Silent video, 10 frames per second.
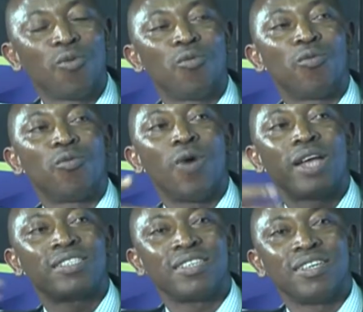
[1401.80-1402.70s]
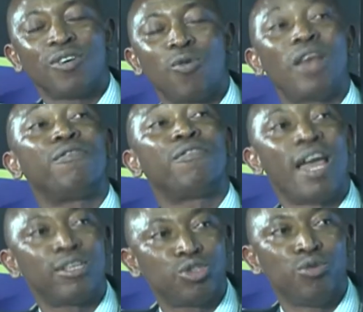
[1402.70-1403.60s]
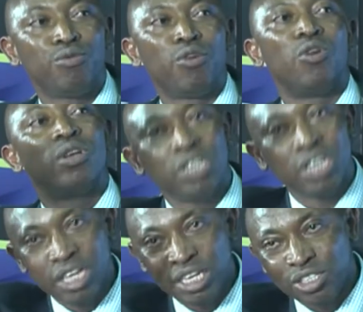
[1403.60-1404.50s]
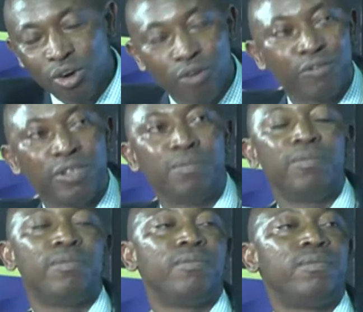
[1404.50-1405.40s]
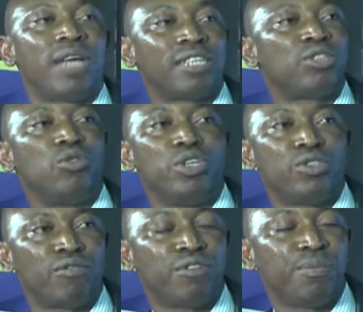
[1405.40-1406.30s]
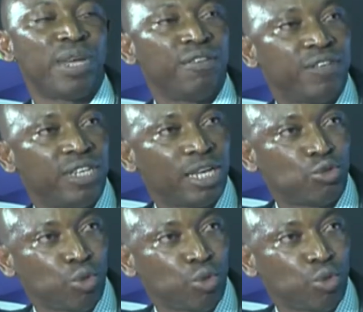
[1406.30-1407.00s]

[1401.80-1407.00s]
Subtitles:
what qualifies you for each of the categories of the benefit that we